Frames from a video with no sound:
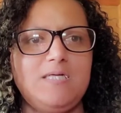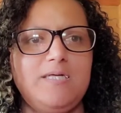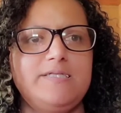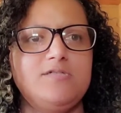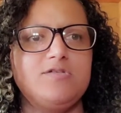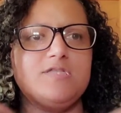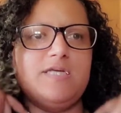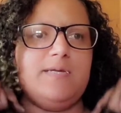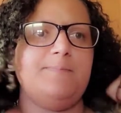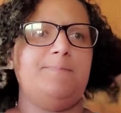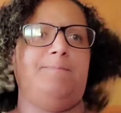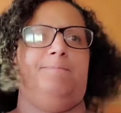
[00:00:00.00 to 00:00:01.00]

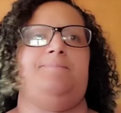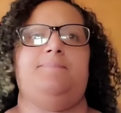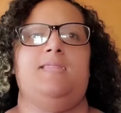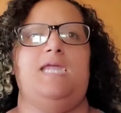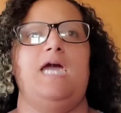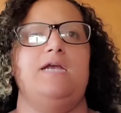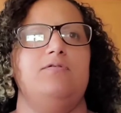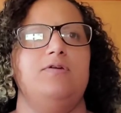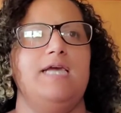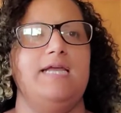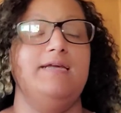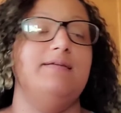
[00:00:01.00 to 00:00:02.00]
Interesting. I don't
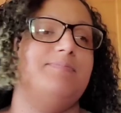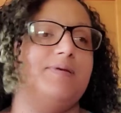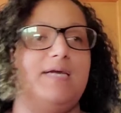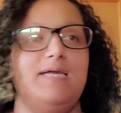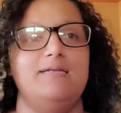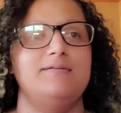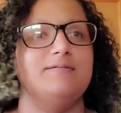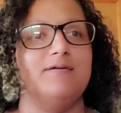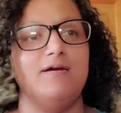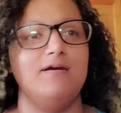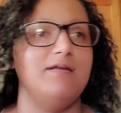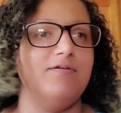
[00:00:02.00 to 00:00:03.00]
get it, but I ain't
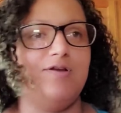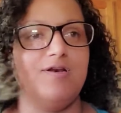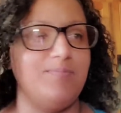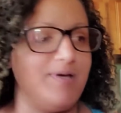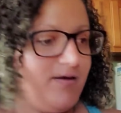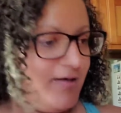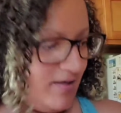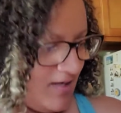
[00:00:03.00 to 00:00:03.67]
arguing about it.